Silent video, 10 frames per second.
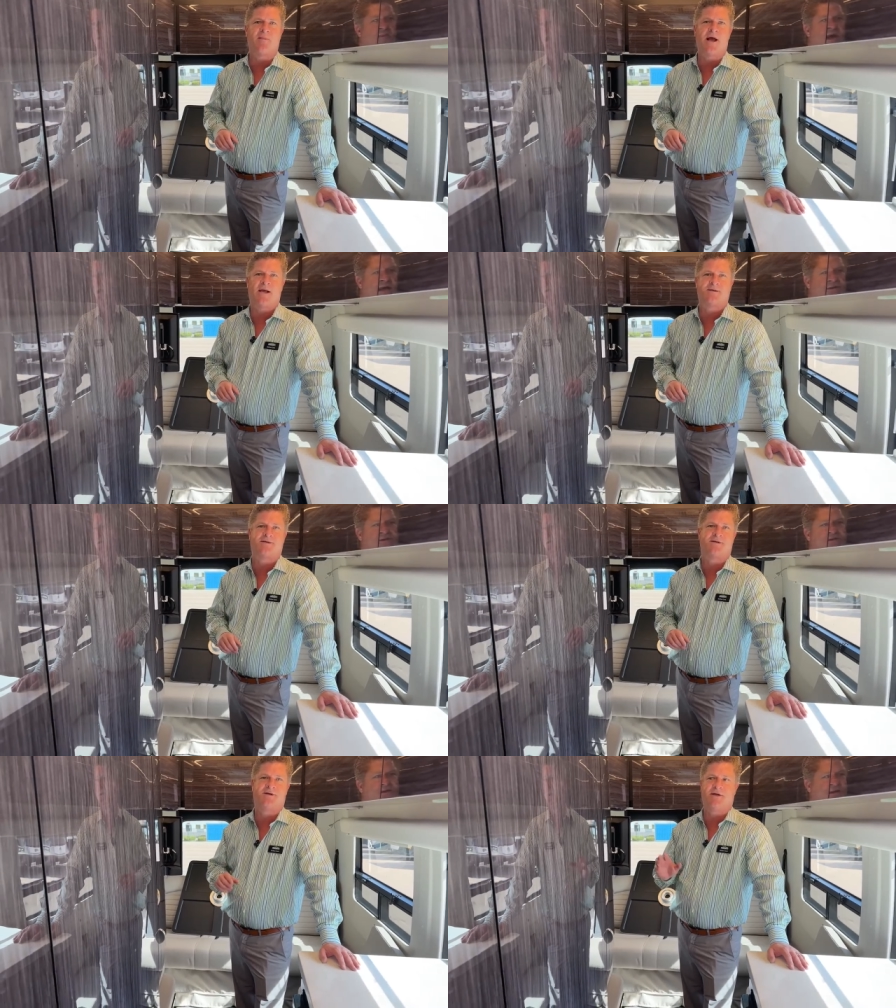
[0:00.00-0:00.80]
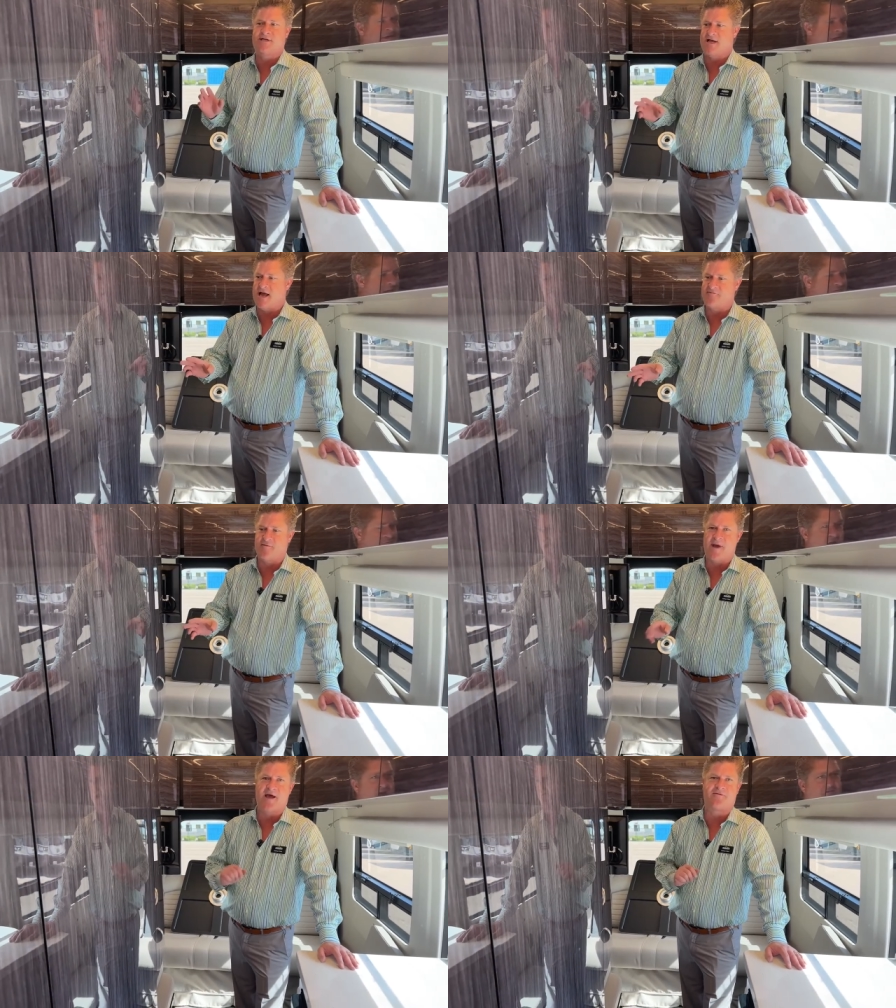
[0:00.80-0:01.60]
miles and you need to have a
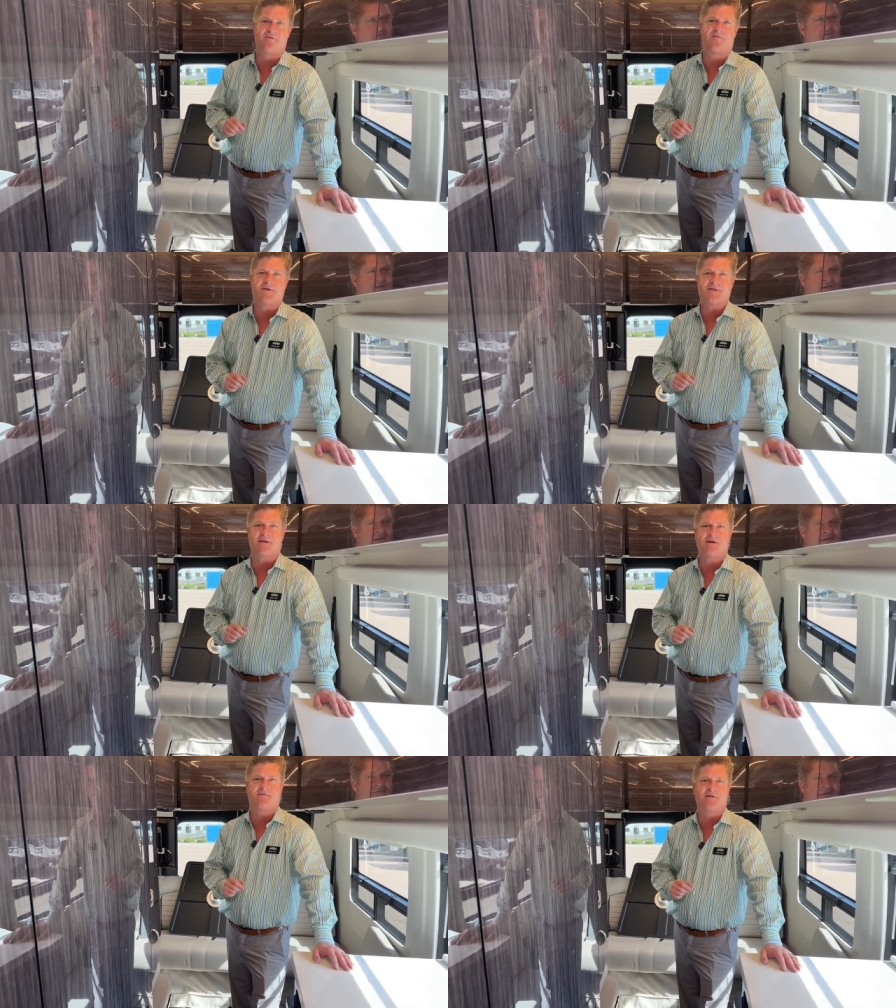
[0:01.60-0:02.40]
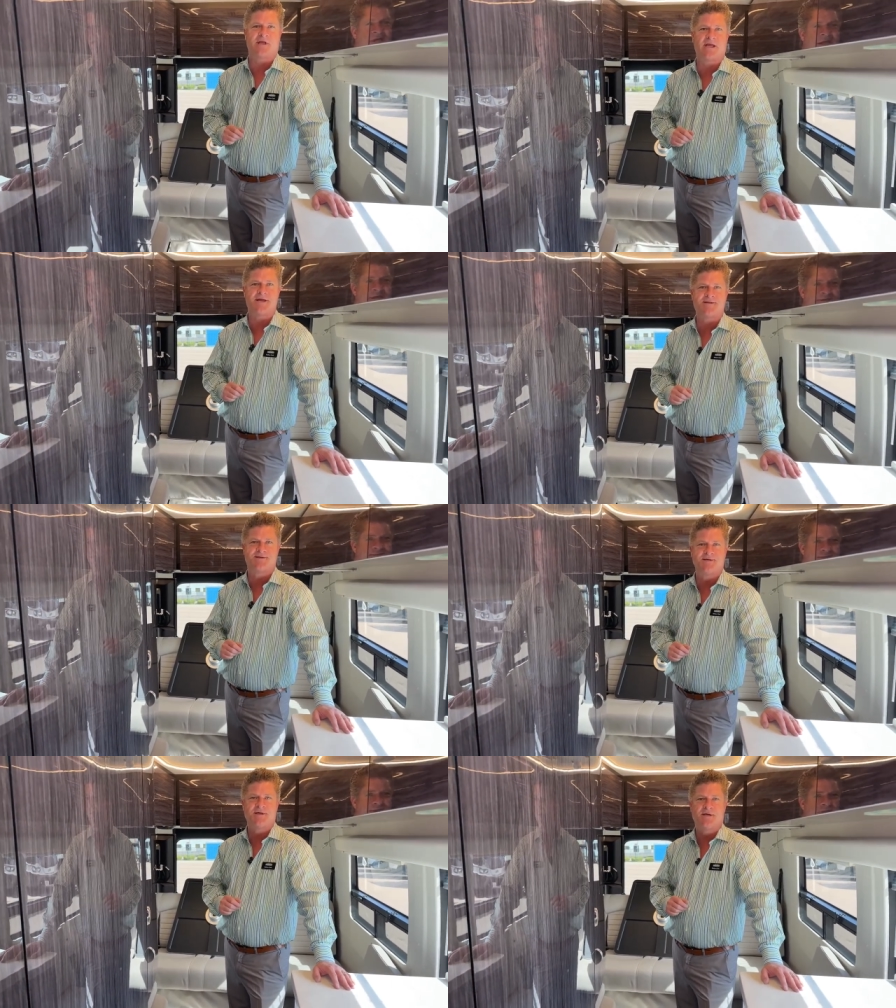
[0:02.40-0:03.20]
bathroom facility for the kids.